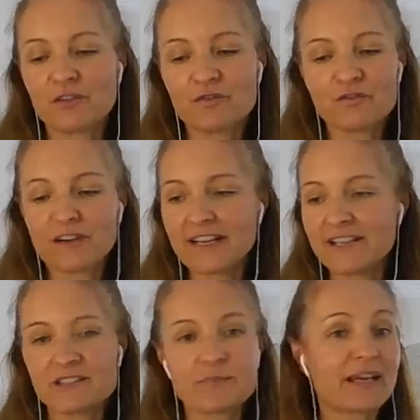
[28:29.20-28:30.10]

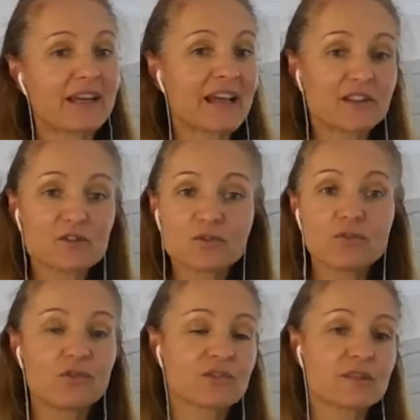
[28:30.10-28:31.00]
friends, being
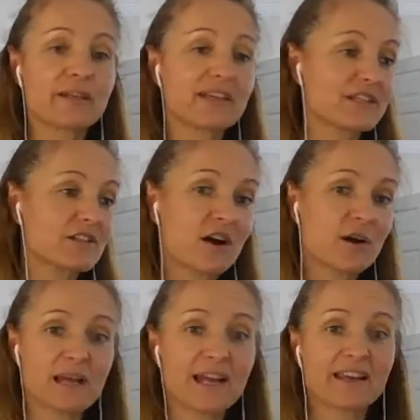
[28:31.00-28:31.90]
outdoors, spending
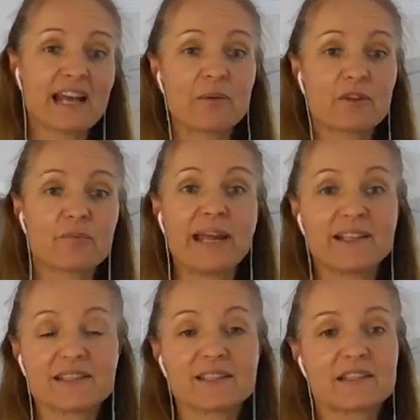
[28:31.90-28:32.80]
time hanging out with
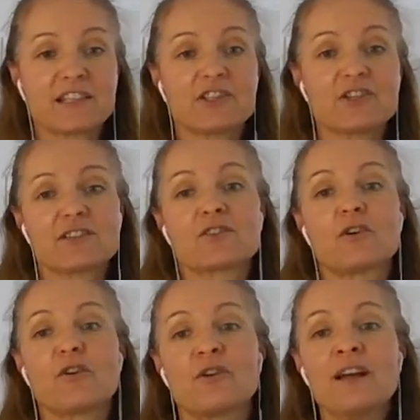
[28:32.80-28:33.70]
pets, etc.
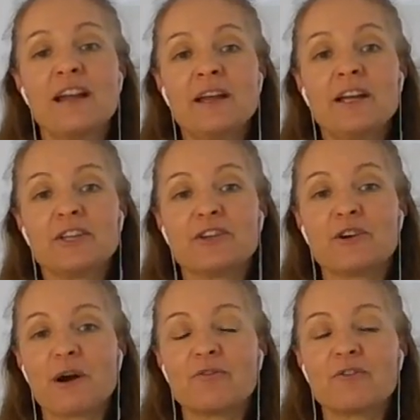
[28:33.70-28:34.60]
So,
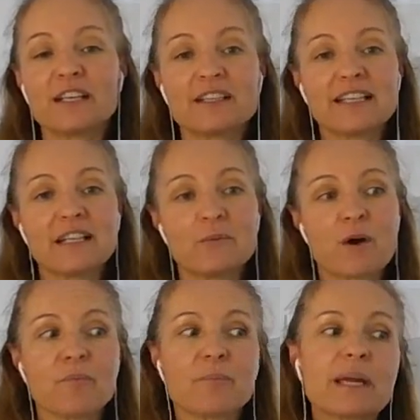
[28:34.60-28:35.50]
I really
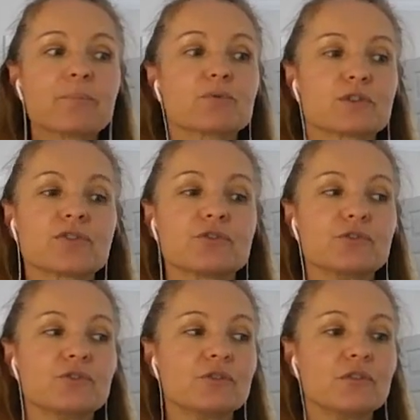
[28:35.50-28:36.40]
want people
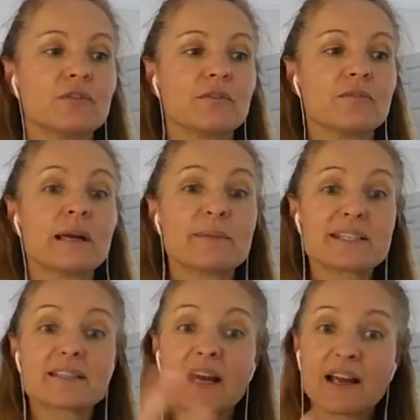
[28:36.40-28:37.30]
to maybe
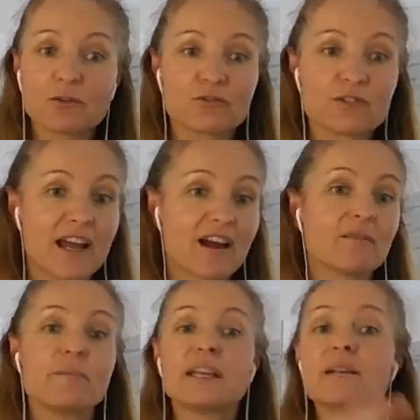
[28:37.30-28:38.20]
scale
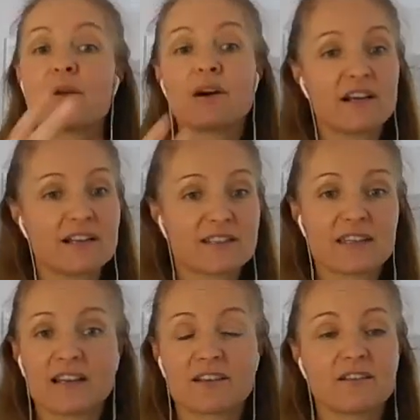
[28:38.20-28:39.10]
down, minimize
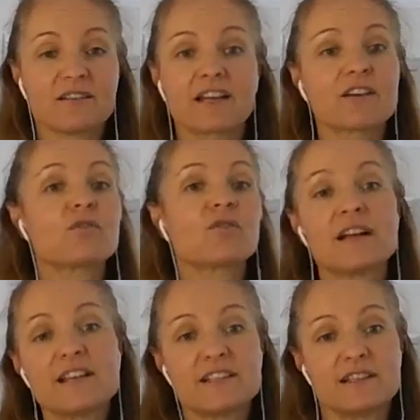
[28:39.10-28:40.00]
that
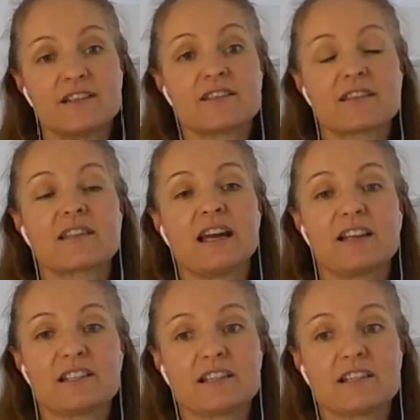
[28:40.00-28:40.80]
craziness that